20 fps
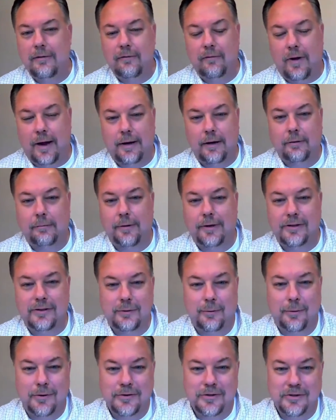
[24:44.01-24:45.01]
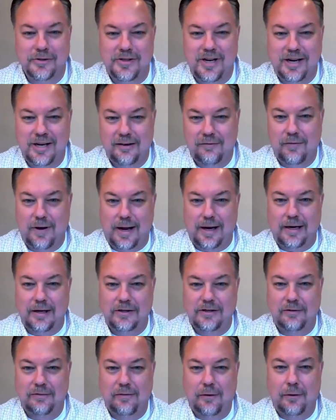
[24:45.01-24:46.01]
find our resources, take
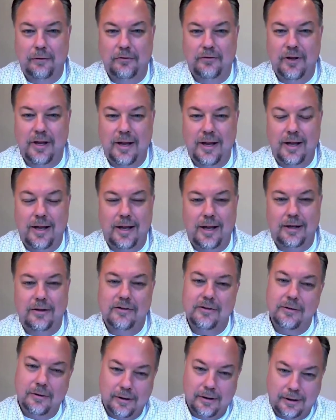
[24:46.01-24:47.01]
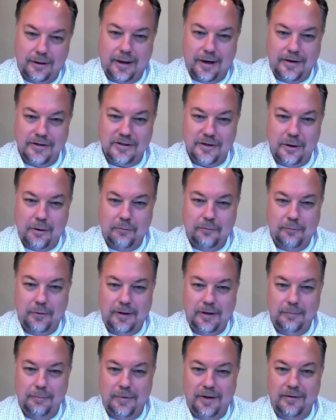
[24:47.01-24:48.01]
advantage of those, and certainly let us know if we
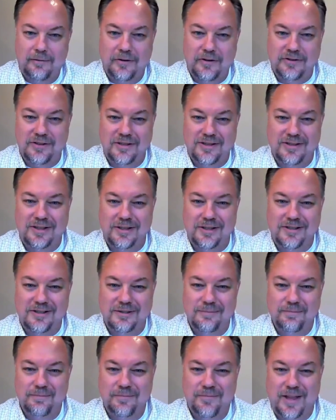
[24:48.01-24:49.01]
can be of assistance.